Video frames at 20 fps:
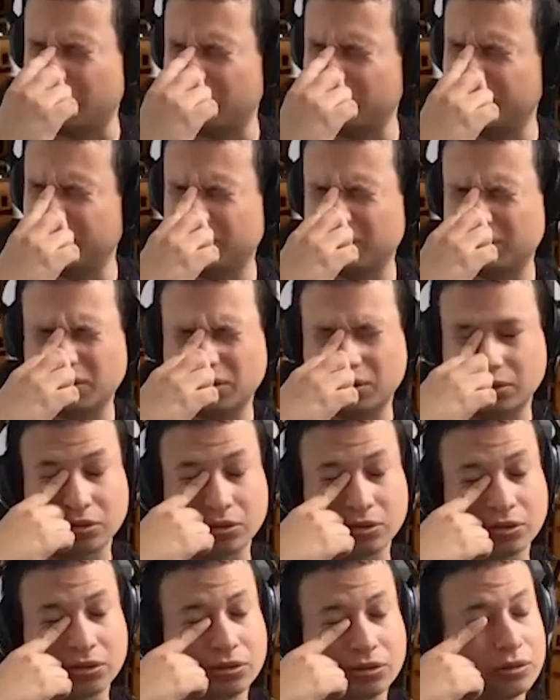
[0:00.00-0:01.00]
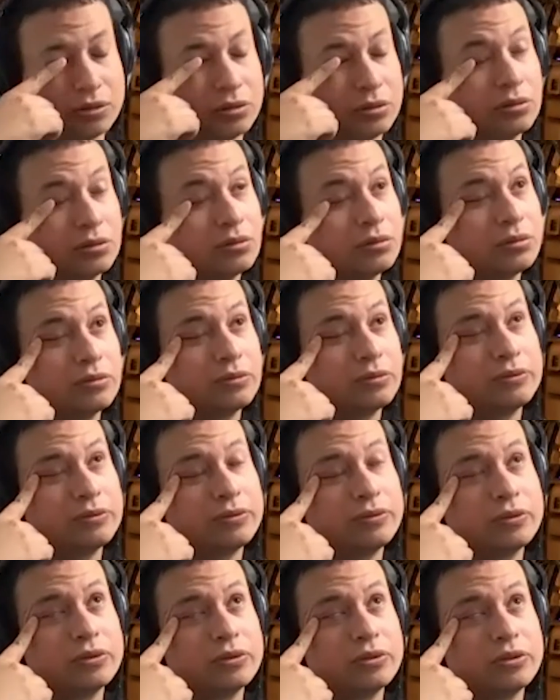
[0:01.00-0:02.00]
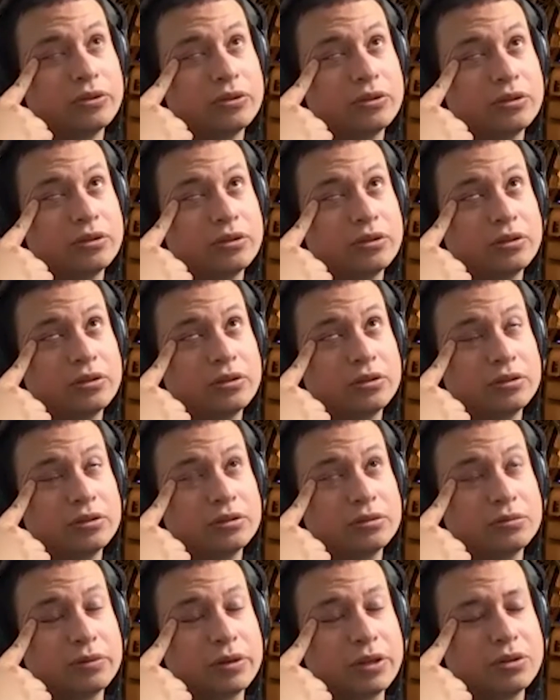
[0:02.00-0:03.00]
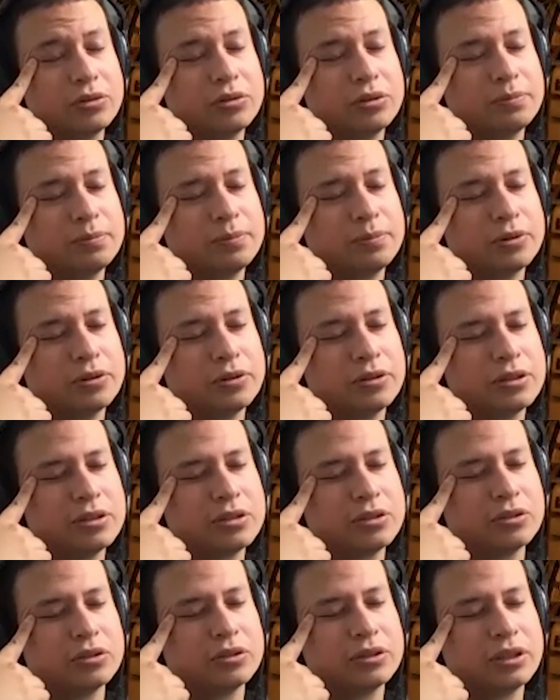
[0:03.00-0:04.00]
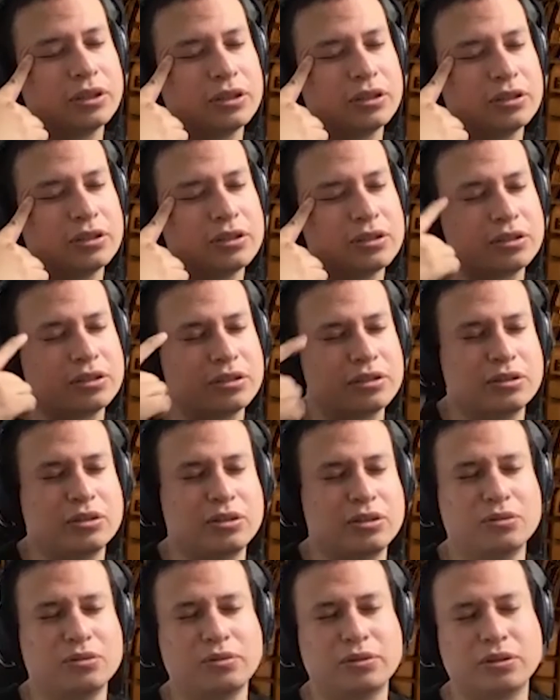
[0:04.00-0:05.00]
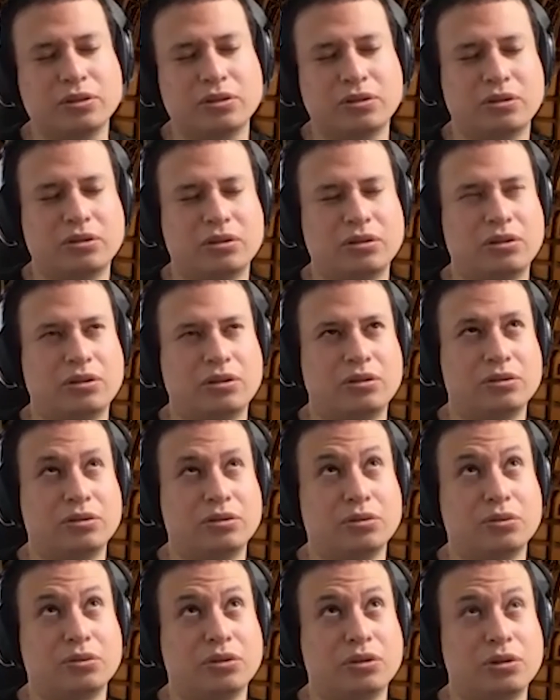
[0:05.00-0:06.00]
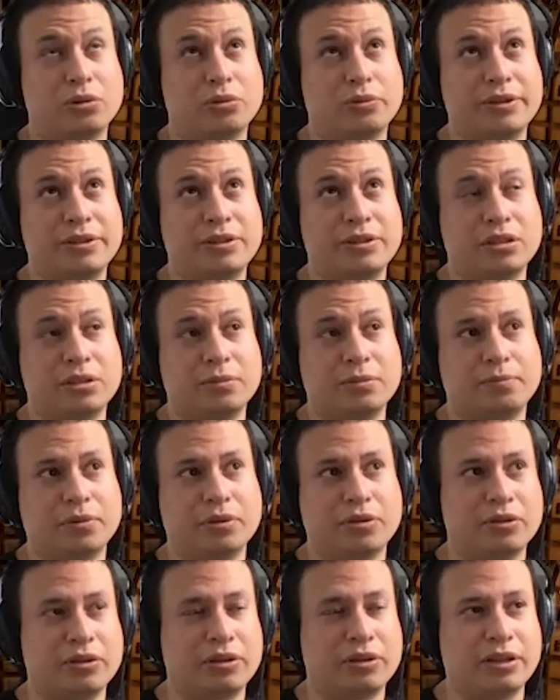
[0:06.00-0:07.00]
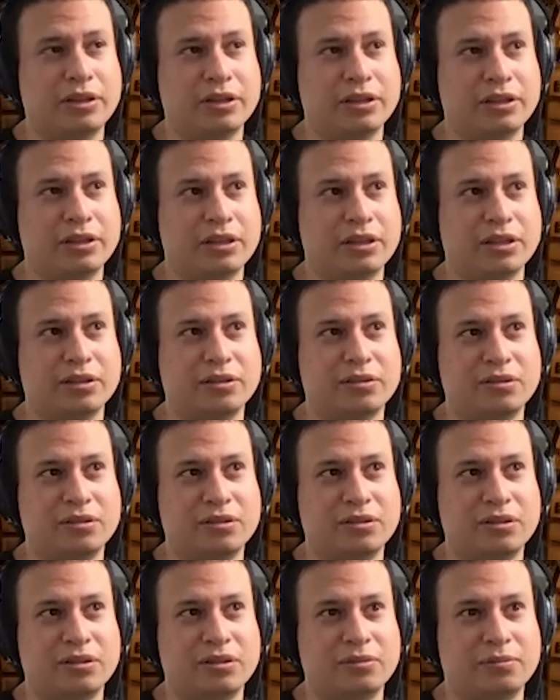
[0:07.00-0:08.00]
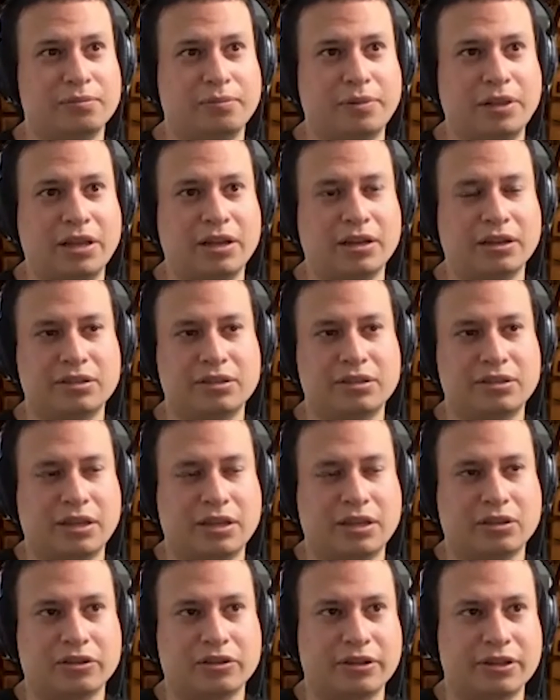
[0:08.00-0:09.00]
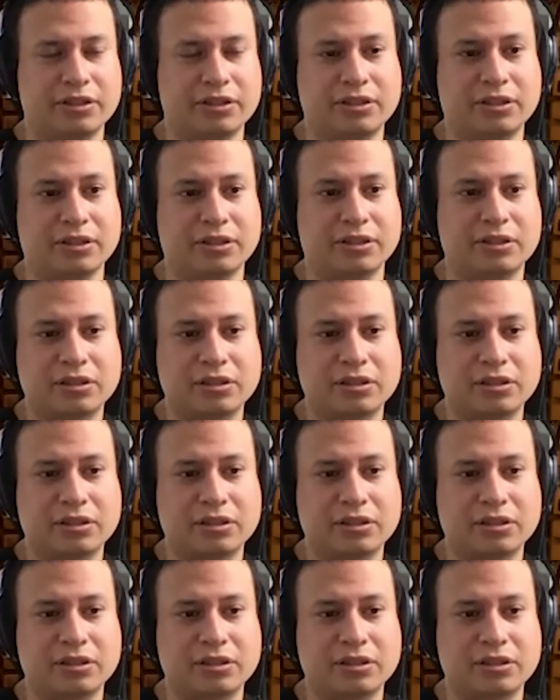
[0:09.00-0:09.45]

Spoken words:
So for when you deploy these containers, you would always deploy like the blank Sitecore instance.